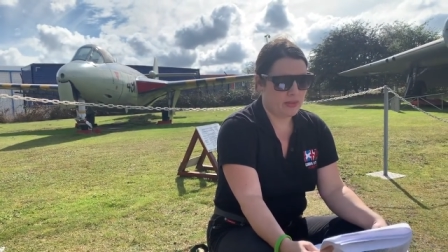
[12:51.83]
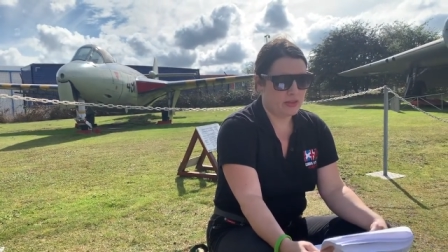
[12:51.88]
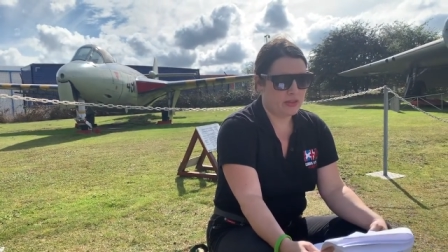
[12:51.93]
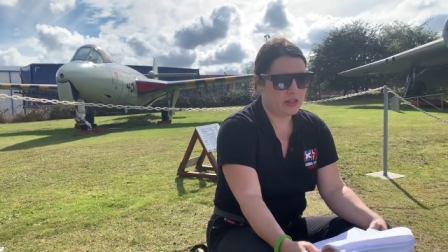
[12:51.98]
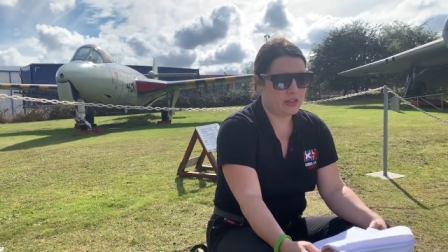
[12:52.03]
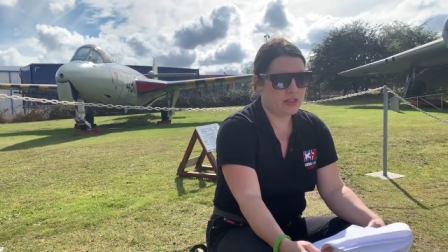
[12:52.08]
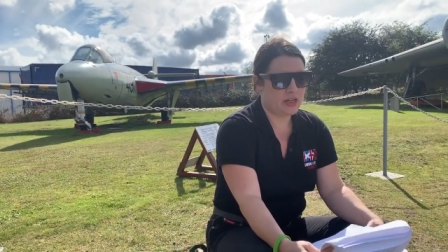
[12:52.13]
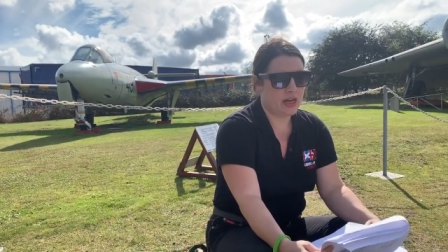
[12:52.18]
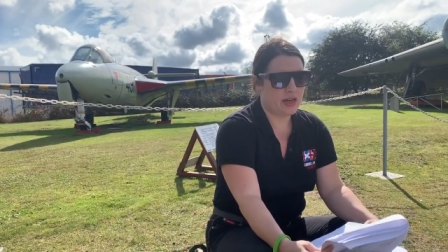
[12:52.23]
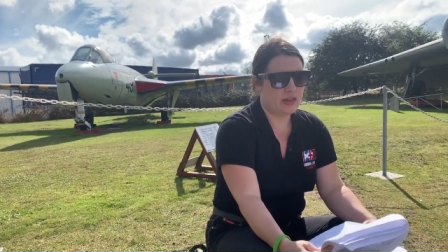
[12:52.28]

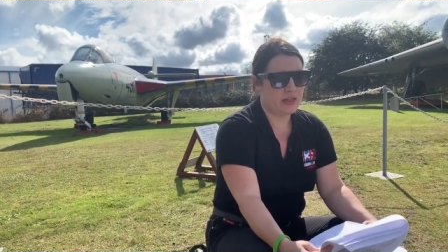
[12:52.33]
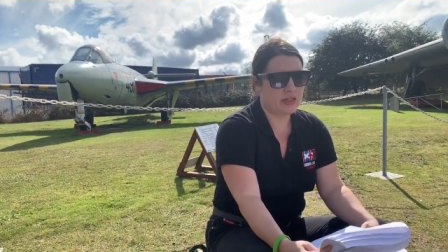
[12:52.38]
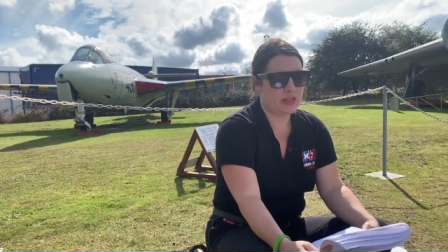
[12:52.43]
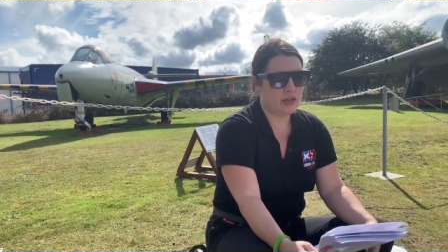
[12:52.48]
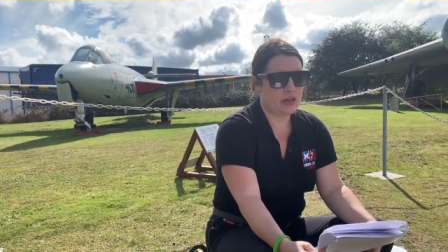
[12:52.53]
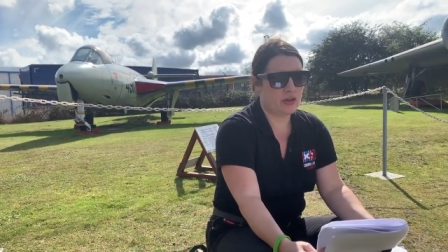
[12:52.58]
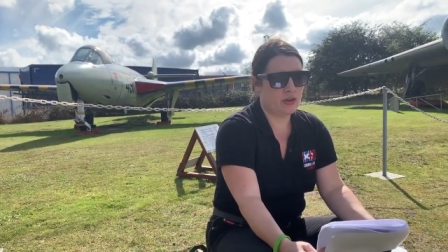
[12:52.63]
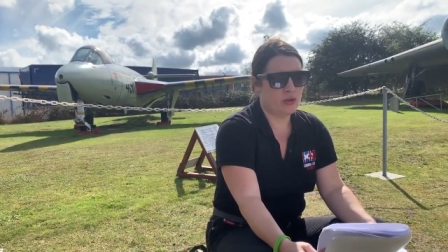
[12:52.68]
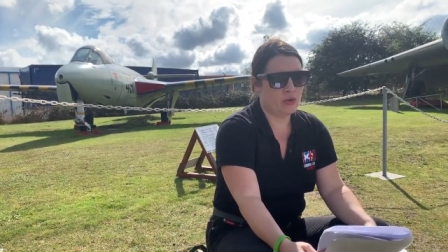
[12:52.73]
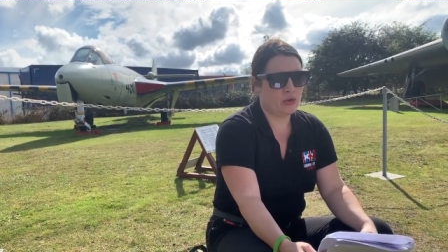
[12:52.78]
Today, this
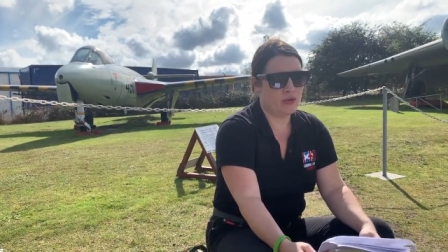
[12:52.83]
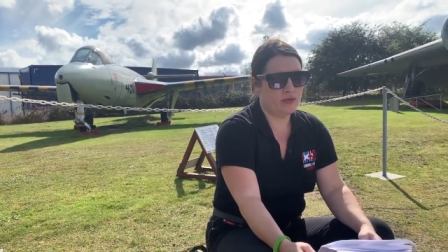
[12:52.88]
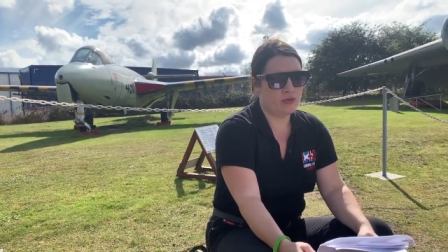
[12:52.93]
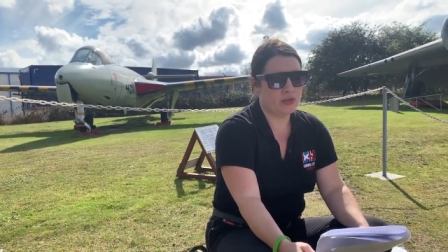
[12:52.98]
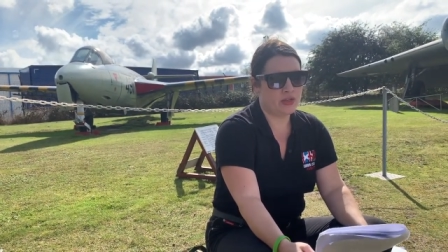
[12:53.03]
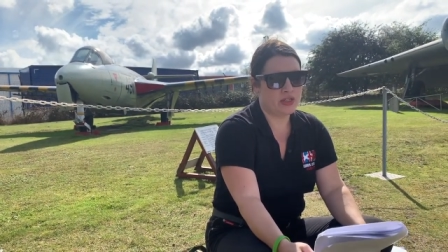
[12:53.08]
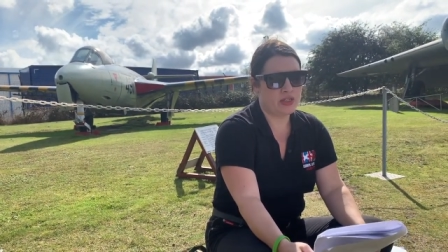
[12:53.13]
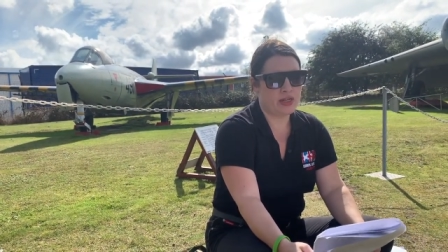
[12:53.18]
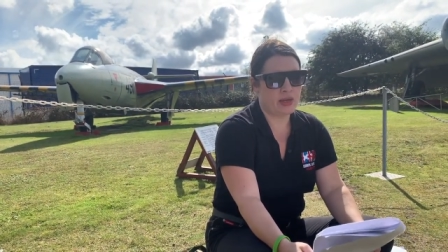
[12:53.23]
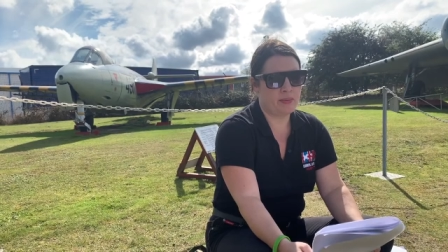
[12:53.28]
unlawful
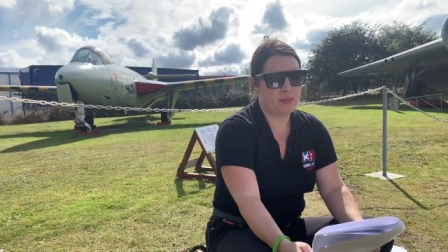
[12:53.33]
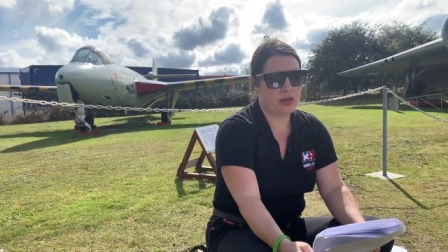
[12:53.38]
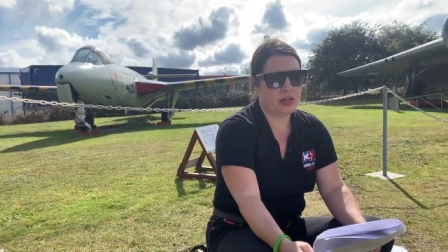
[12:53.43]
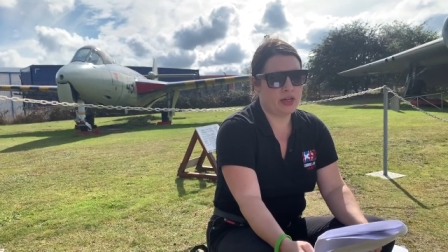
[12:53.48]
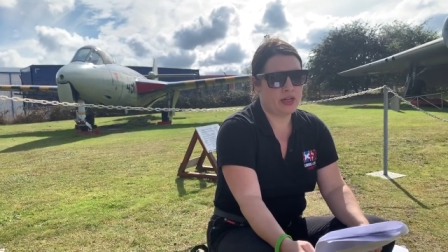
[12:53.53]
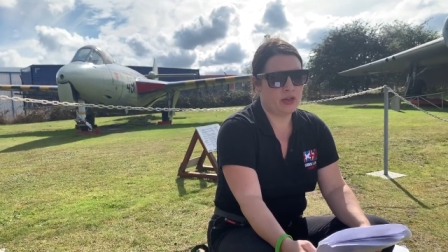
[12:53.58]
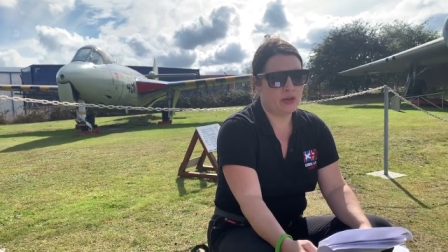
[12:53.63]
assembly,